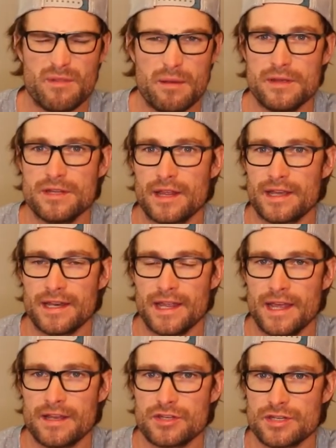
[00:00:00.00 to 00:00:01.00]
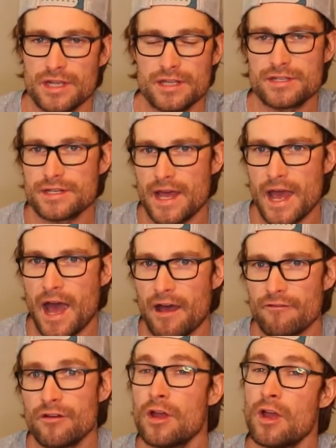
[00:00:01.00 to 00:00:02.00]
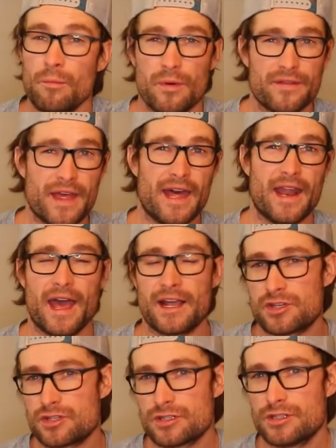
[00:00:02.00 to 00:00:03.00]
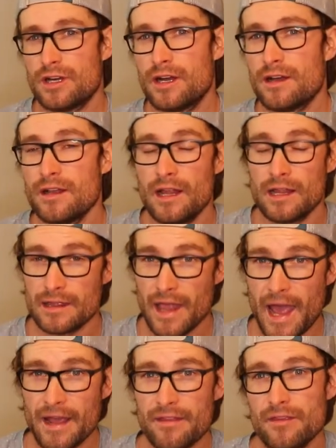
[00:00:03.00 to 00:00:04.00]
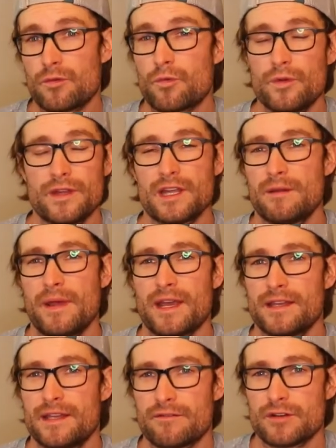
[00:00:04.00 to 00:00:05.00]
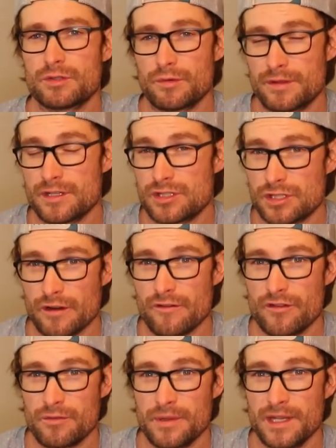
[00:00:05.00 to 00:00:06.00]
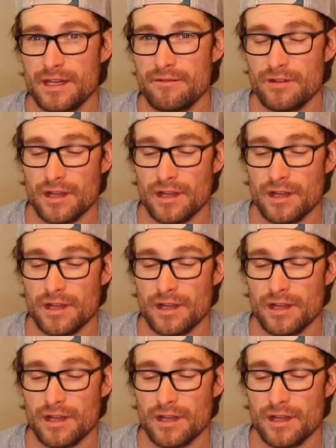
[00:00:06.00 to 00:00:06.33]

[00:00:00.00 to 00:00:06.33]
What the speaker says: maybe like an inch and a half, but that extra length is really gonna make a difference with the serve speed and